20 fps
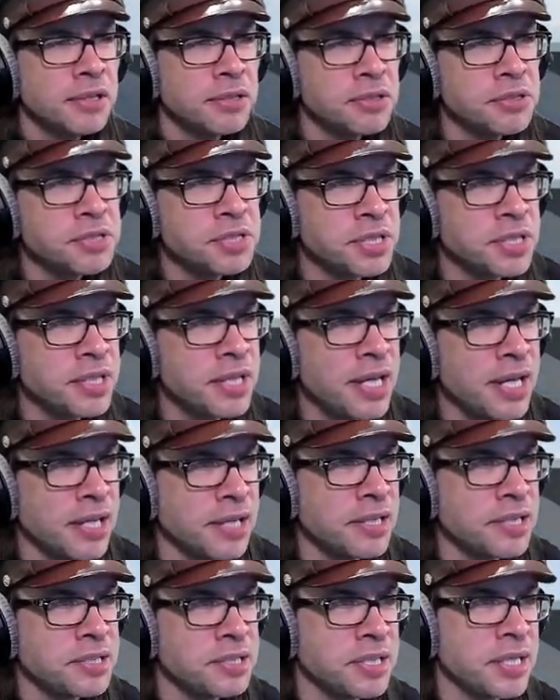You see that
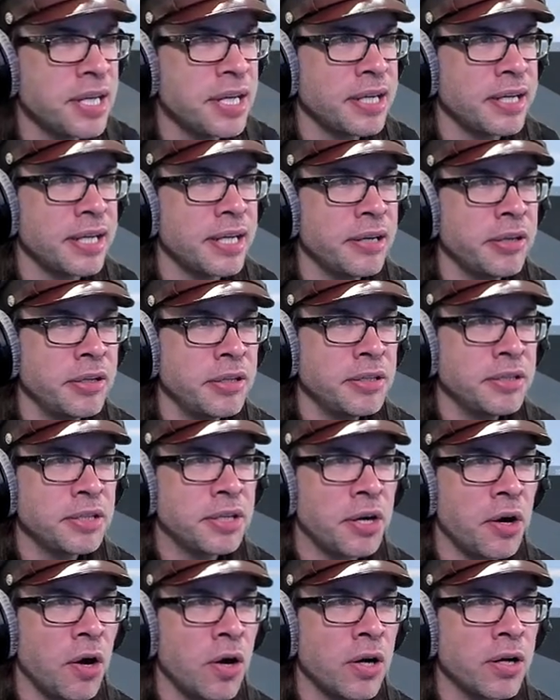inside out
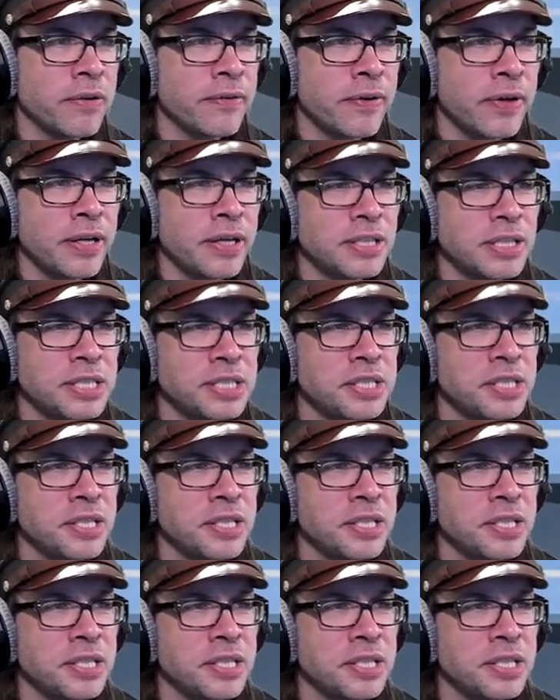carve I just